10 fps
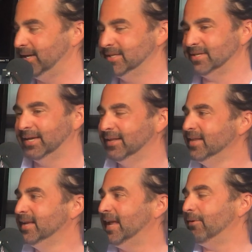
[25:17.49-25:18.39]
It's like,
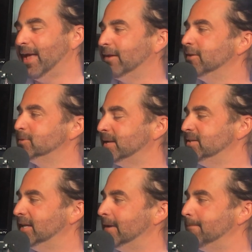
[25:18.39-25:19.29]
we're not going to expect you
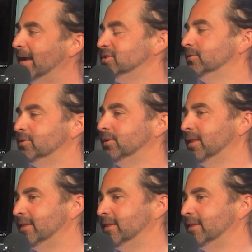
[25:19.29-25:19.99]
to get back to you during